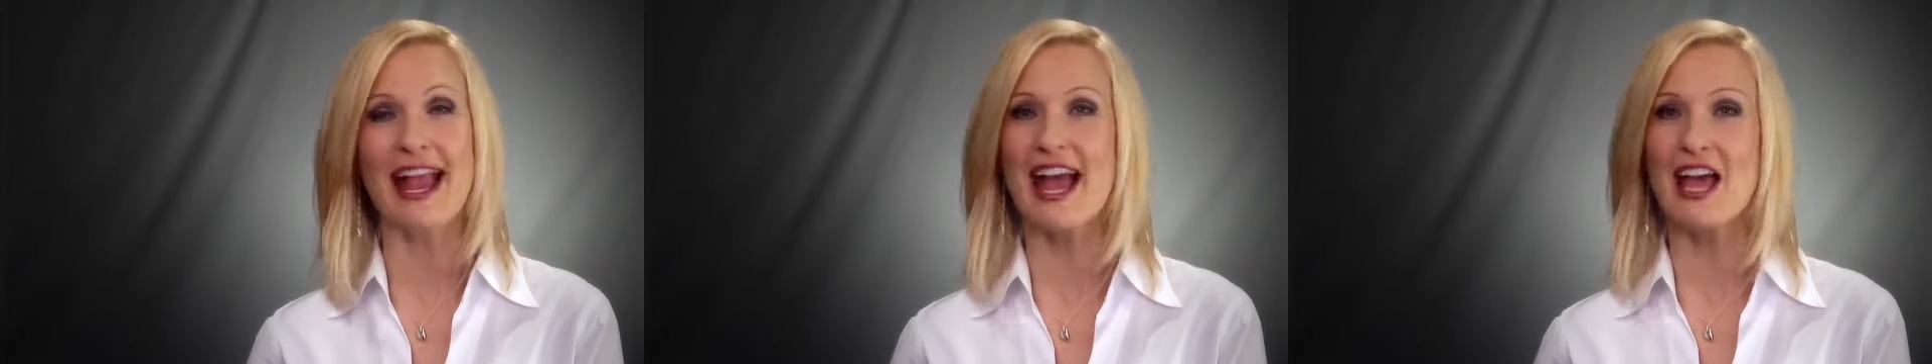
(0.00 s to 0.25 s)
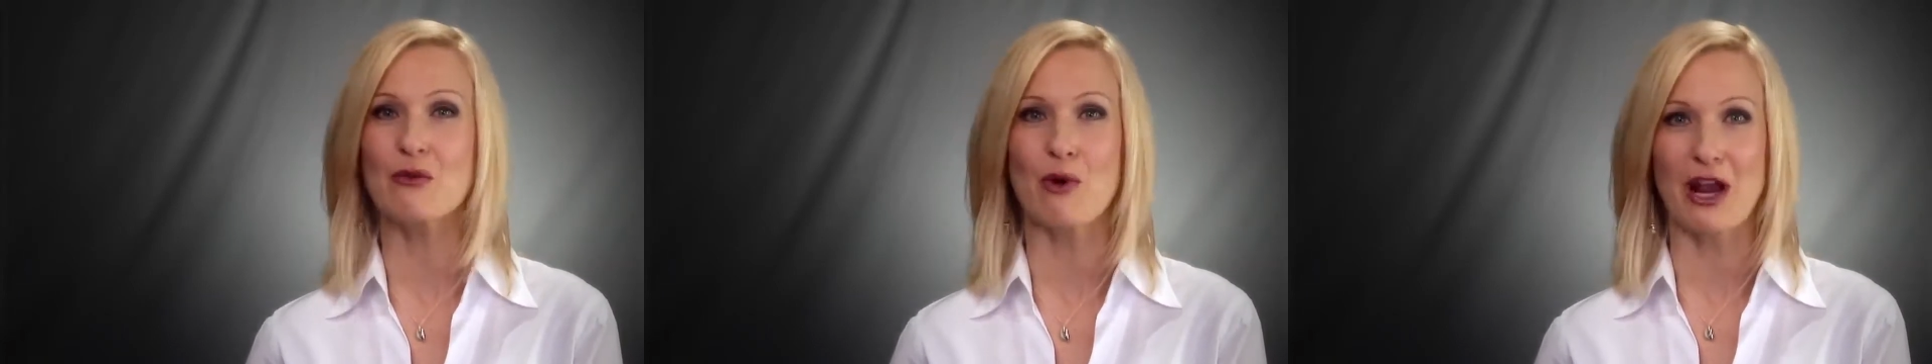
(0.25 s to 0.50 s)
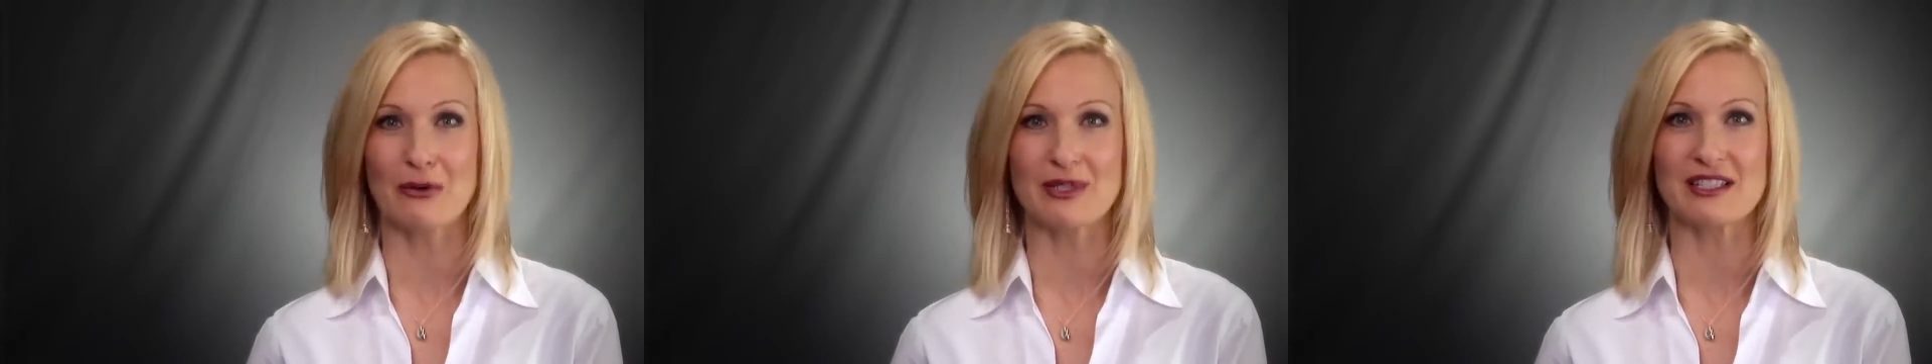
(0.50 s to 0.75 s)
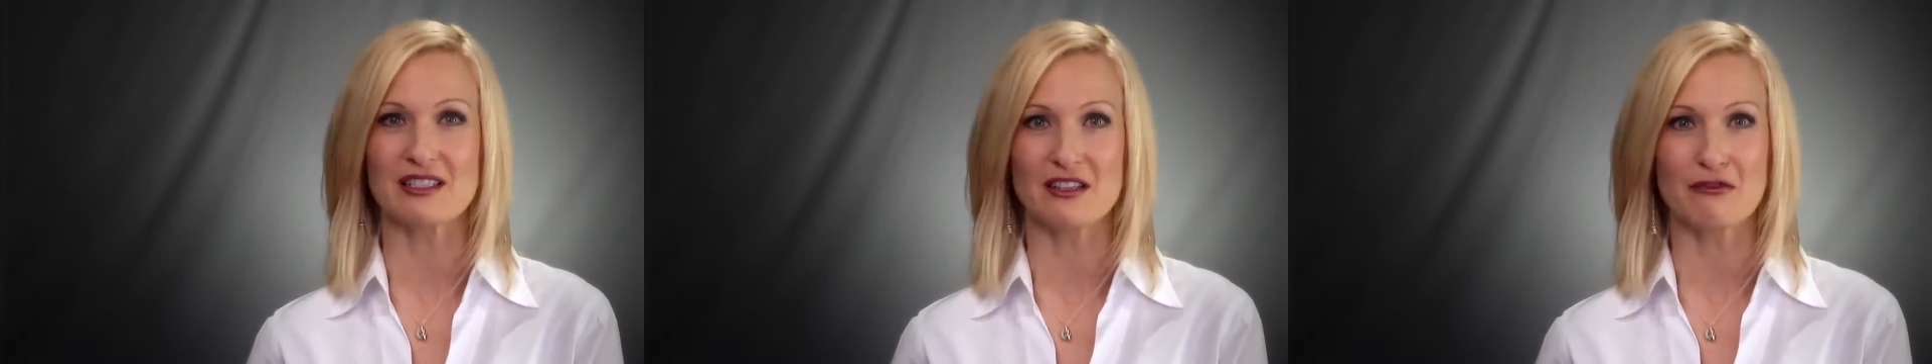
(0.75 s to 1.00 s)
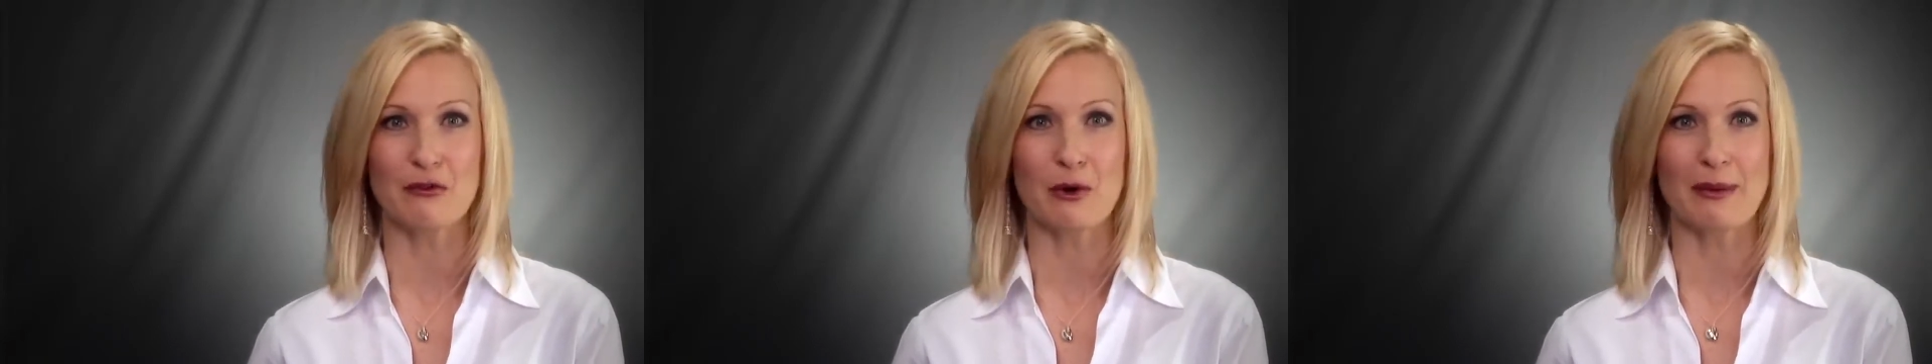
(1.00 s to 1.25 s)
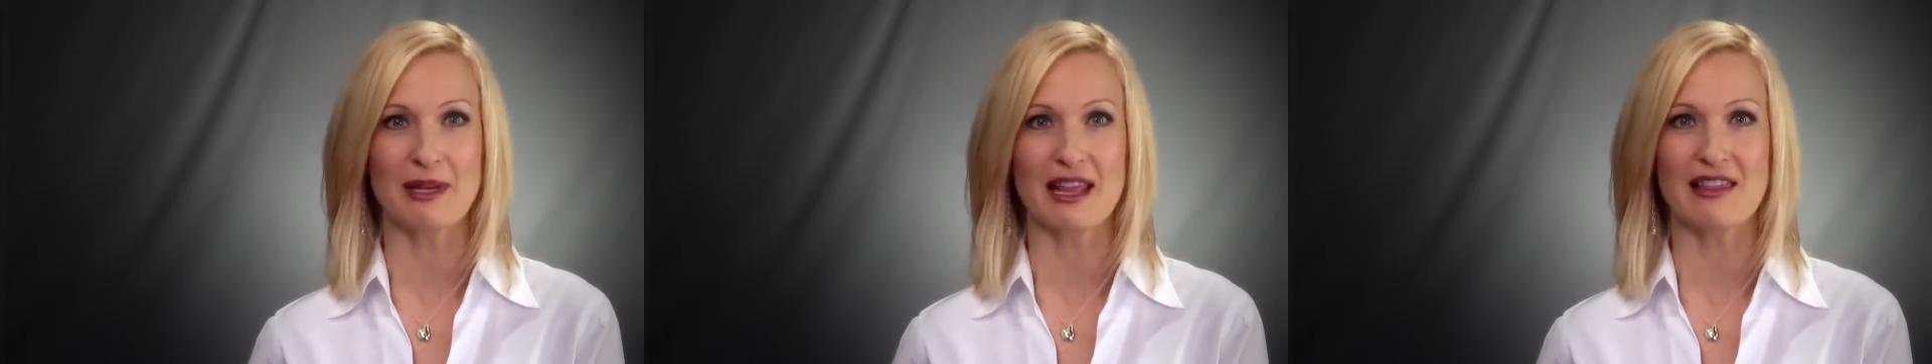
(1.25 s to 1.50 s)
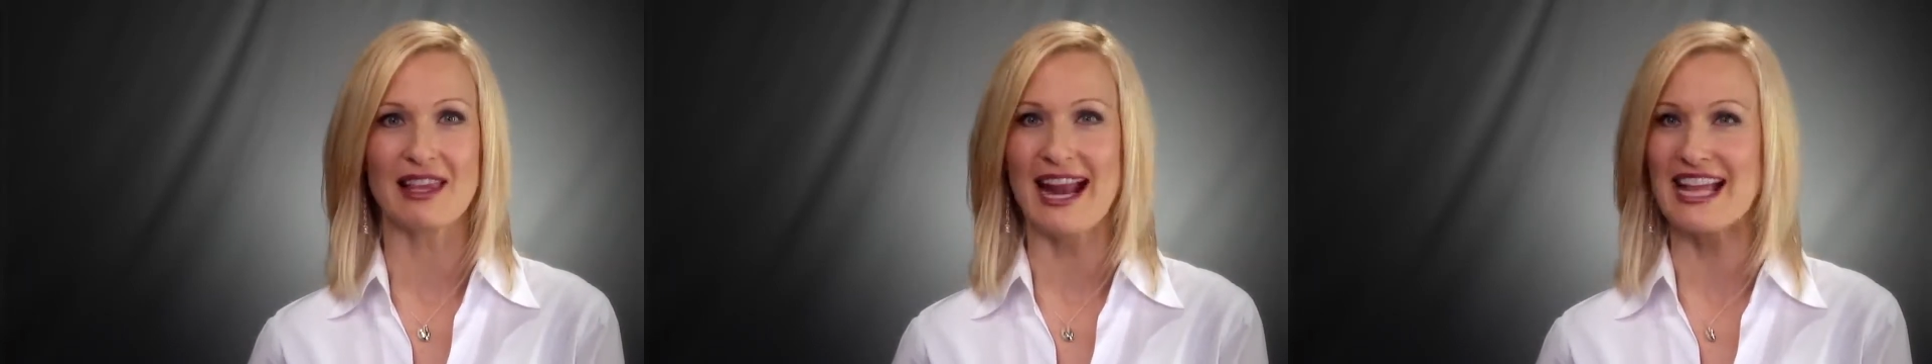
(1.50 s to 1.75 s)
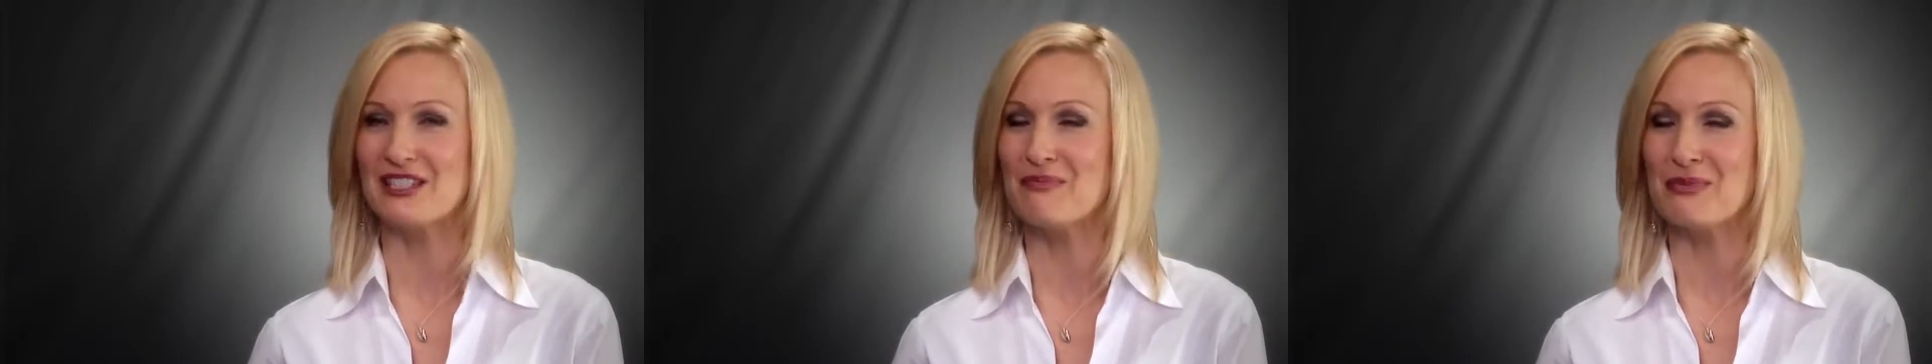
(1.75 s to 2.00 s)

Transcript: and water-resistant formula that adds